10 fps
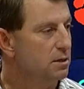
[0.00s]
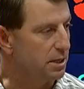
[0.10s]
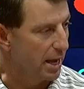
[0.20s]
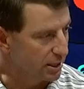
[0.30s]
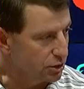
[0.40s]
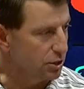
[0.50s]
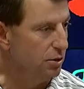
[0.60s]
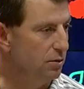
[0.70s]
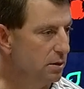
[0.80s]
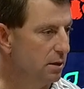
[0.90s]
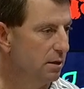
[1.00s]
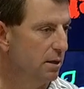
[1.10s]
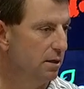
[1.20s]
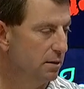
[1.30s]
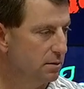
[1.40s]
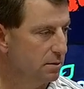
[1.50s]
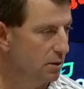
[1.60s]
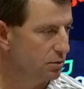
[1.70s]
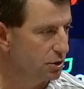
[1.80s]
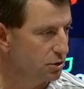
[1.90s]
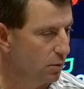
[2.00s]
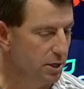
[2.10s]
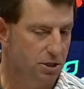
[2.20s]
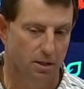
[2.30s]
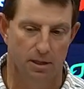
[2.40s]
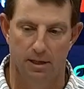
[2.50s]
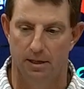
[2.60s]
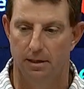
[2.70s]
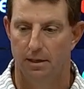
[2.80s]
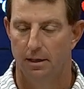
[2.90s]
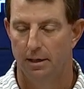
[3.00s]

to execute in you know, situationally